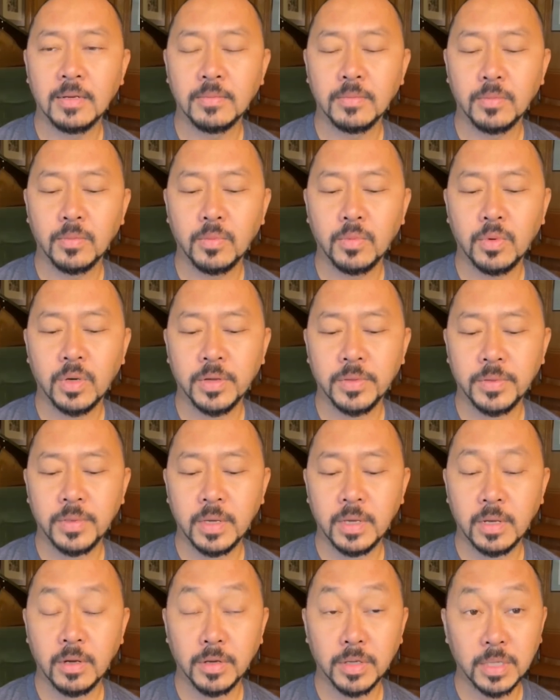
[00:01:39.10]
What
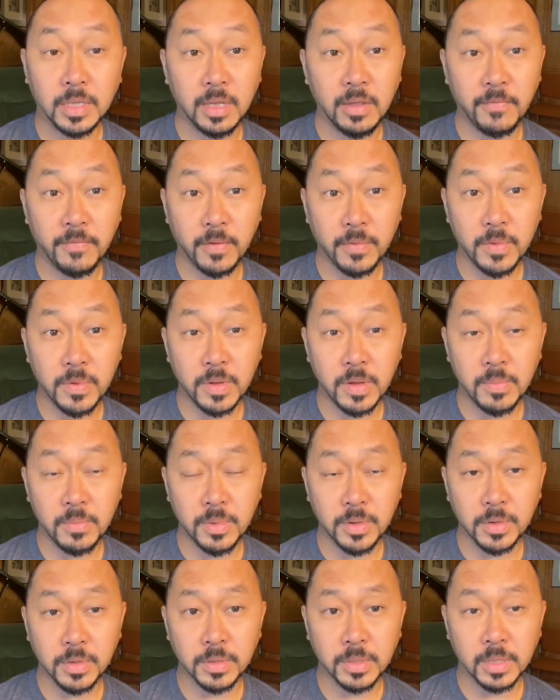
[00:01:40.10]
they are seeing from their
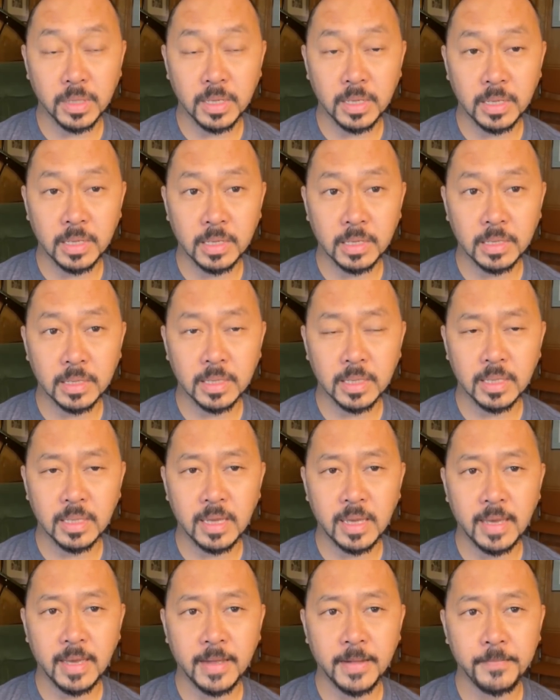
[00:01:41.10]
numbers is
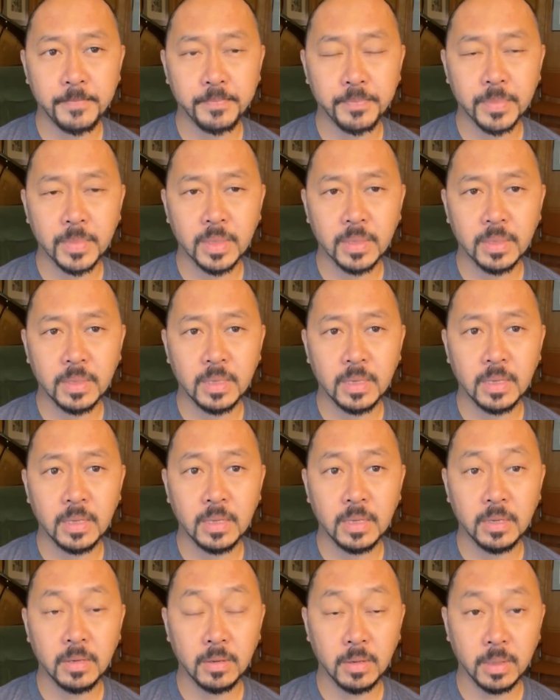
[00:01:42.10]
that
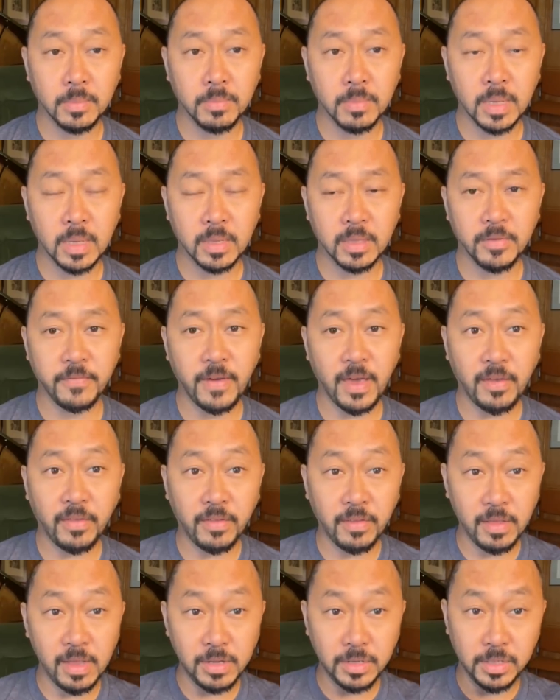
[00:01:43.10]
the
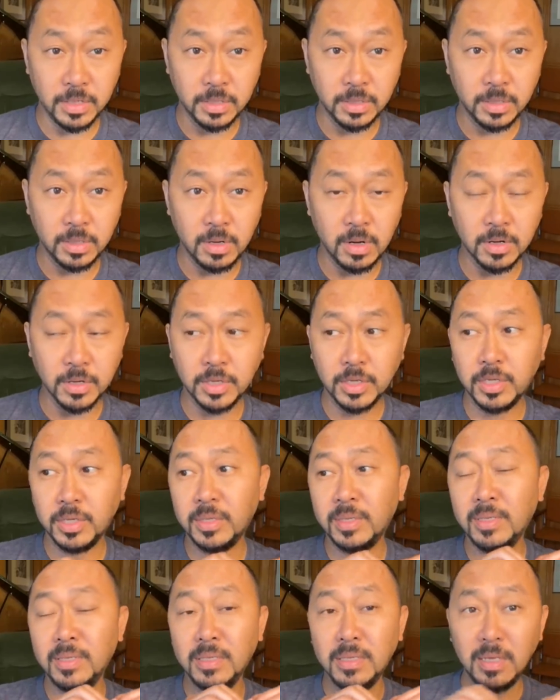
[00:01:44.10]
vaccinations are
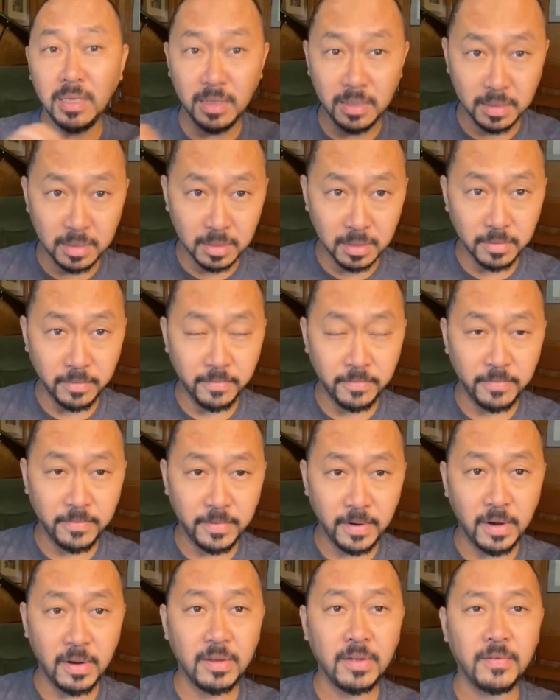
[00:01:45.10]
still
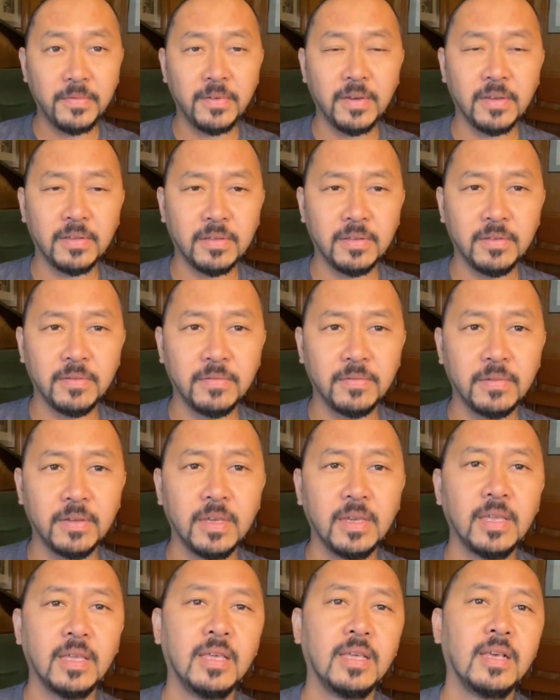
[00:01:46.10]
very effective
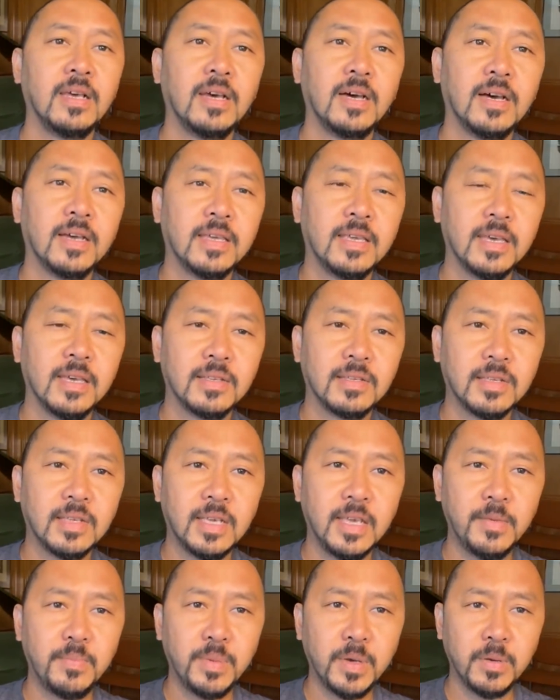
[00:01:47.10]
against
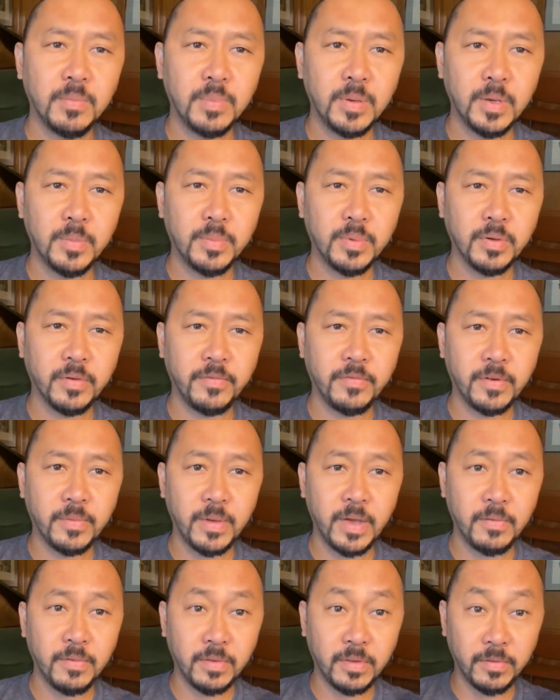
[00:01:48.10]
keeping people from
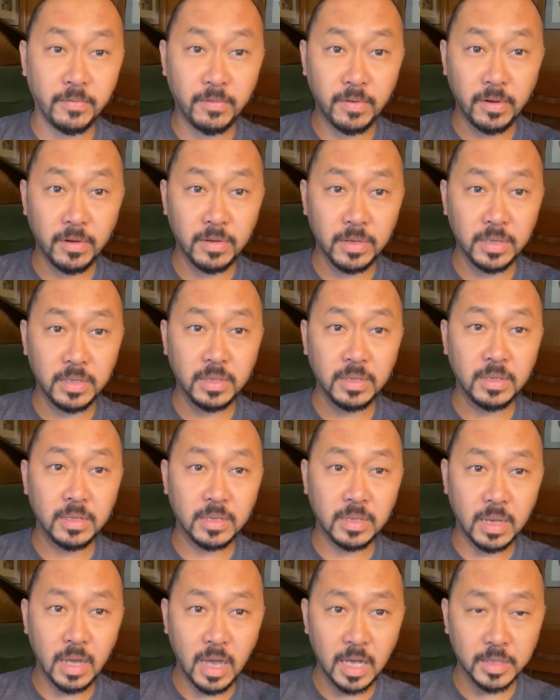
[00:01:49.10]
having severe
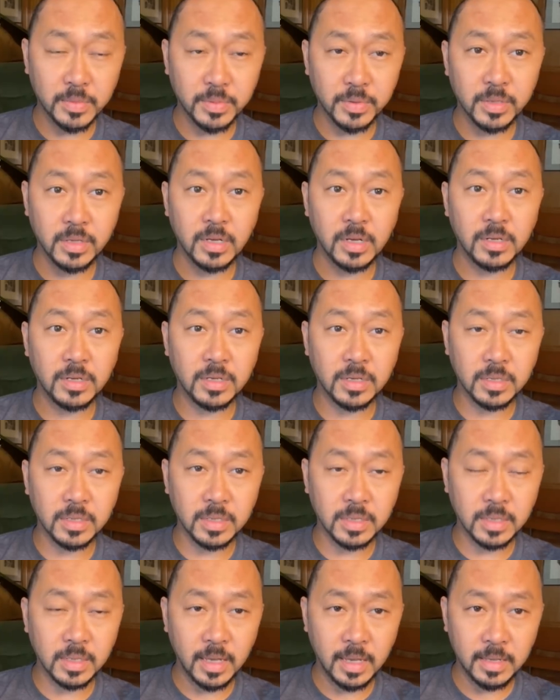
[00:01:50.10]
disease,
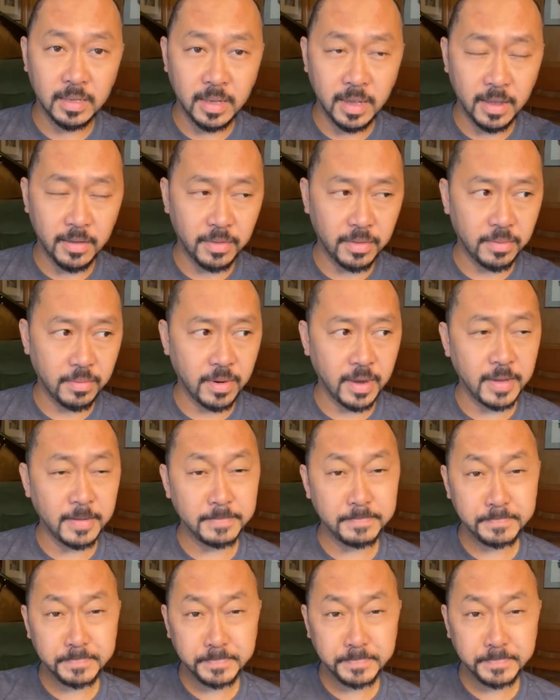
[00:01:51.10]
hospitalizations, and death, right?